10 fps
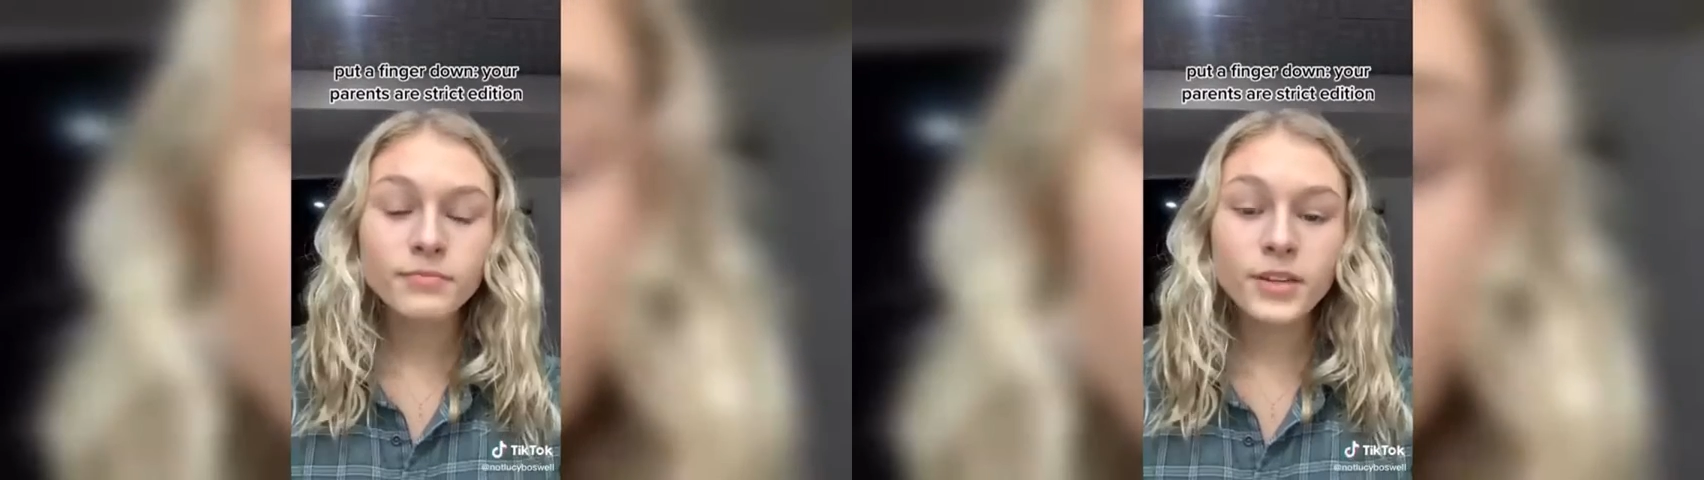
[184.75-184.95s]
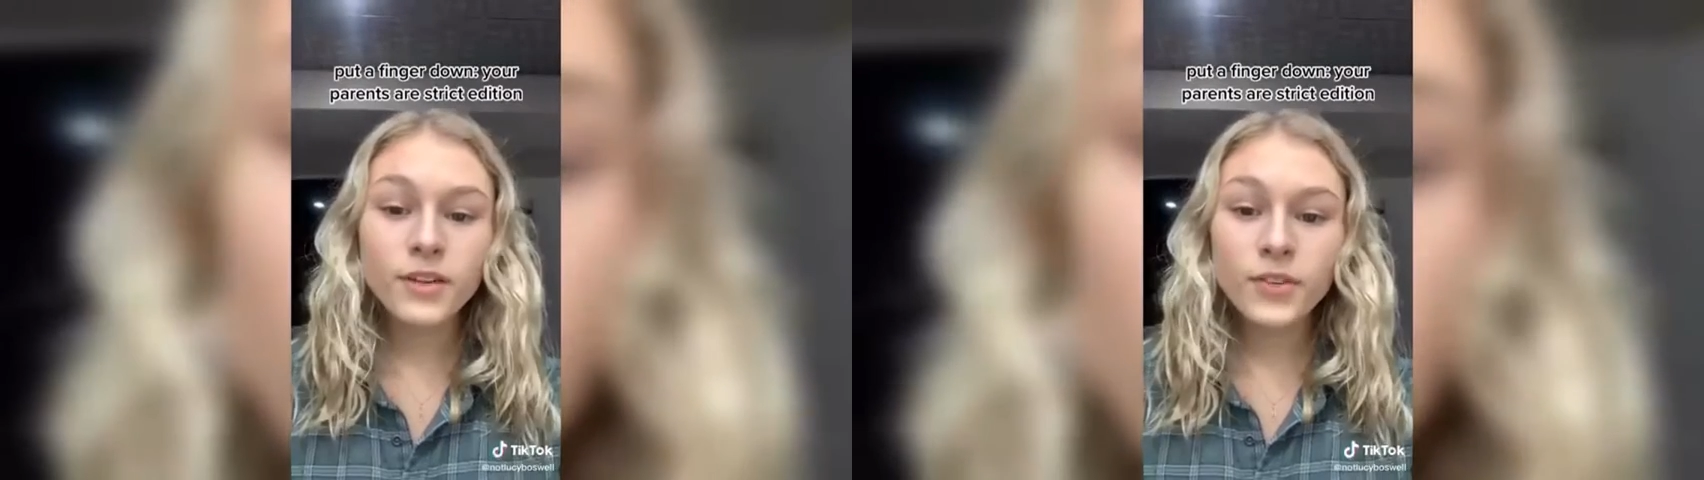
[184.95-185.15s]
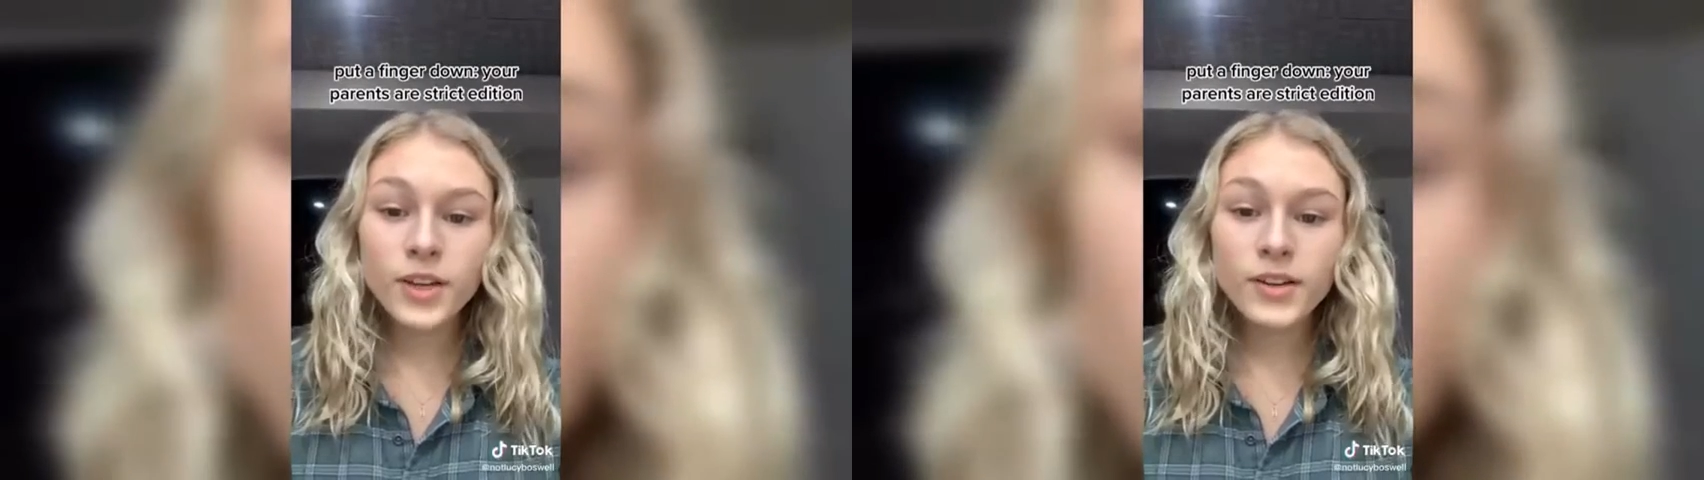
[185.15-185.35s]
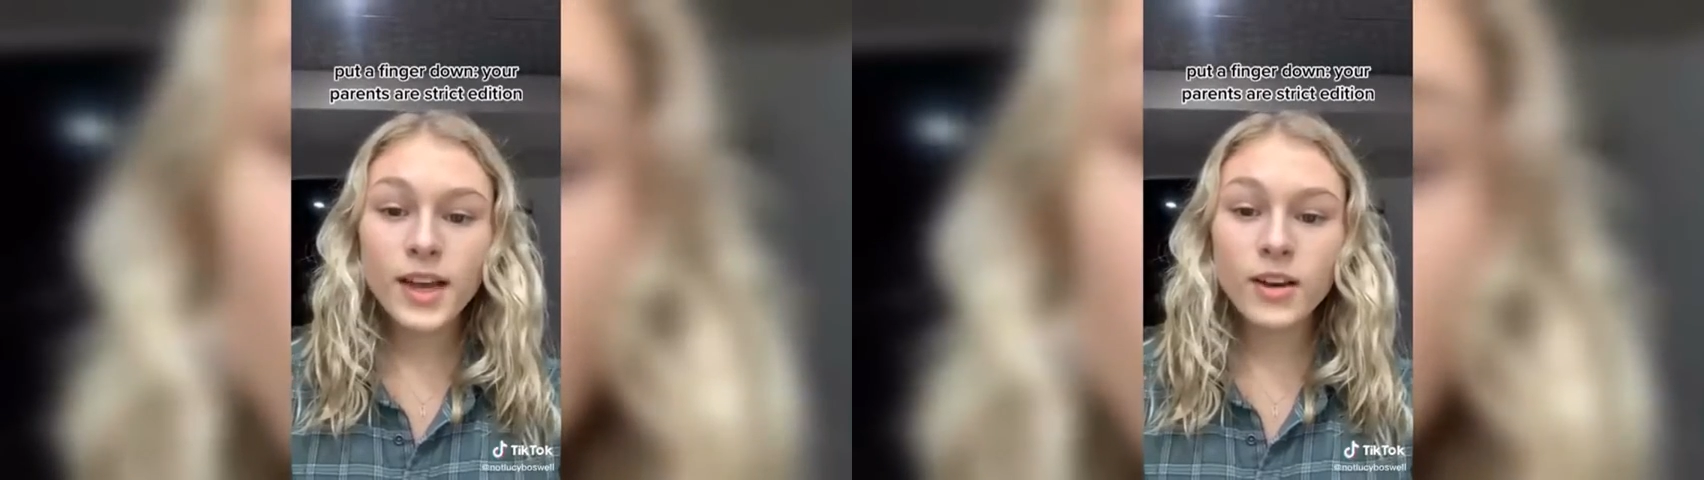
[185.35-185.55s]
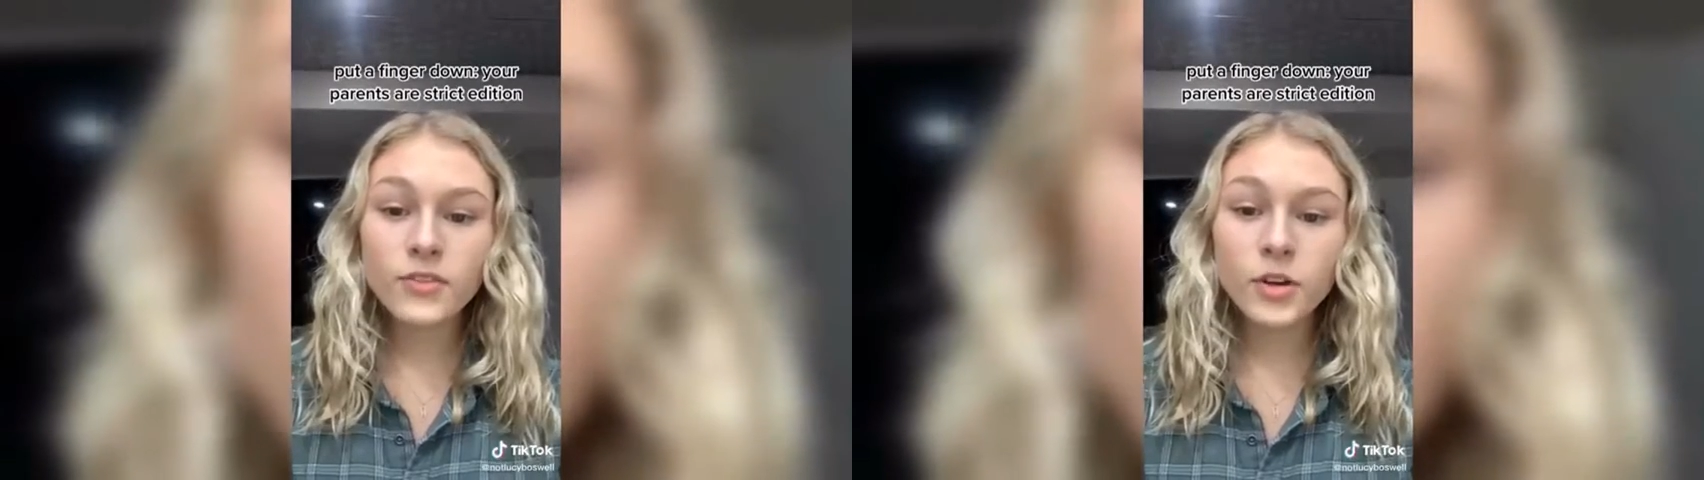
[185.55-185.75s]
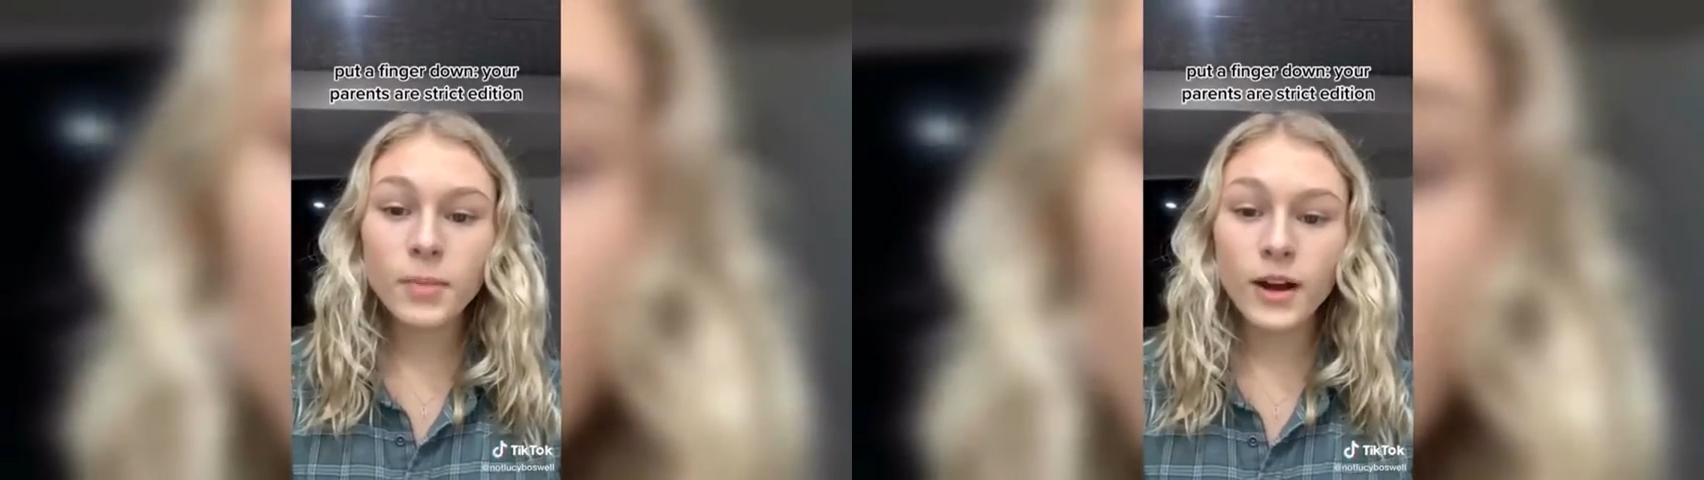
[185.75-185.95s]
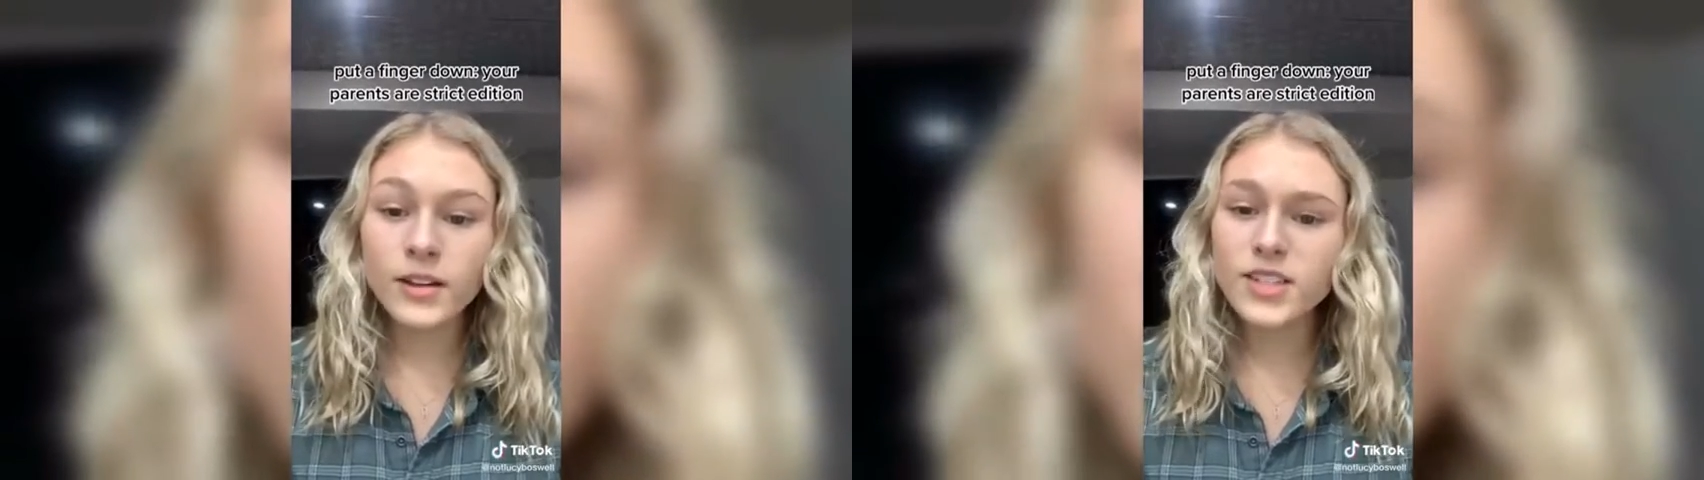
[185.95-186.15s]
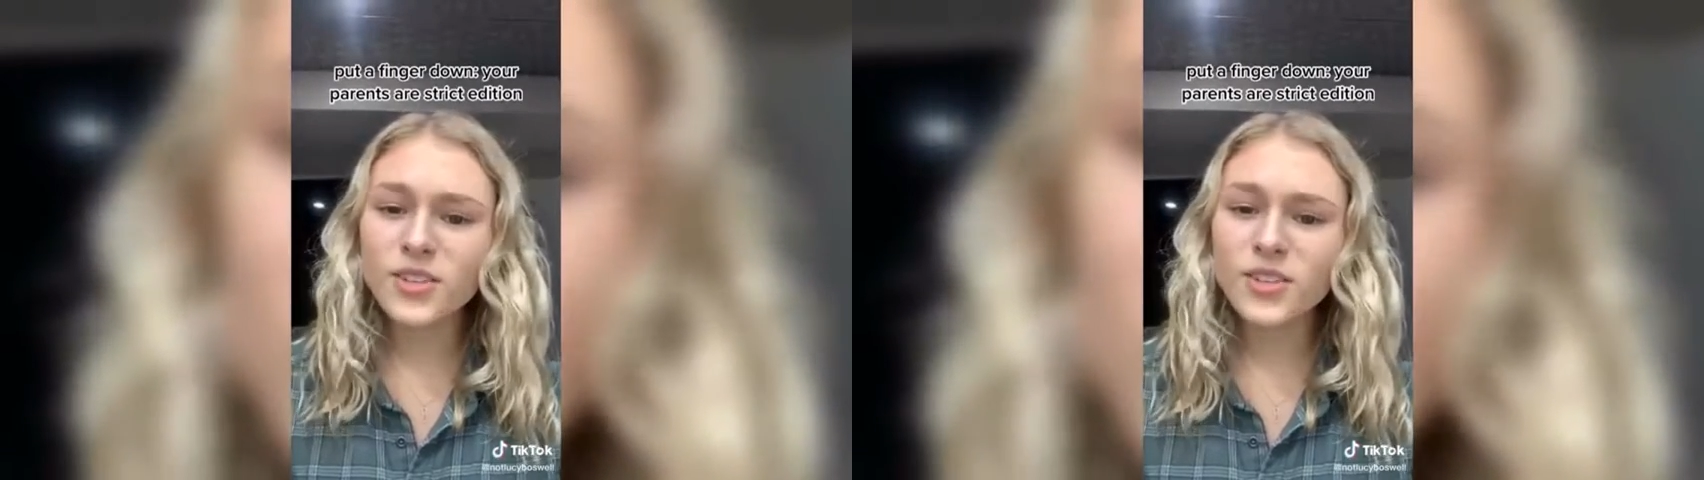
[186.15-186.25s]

Put a finger down if your parents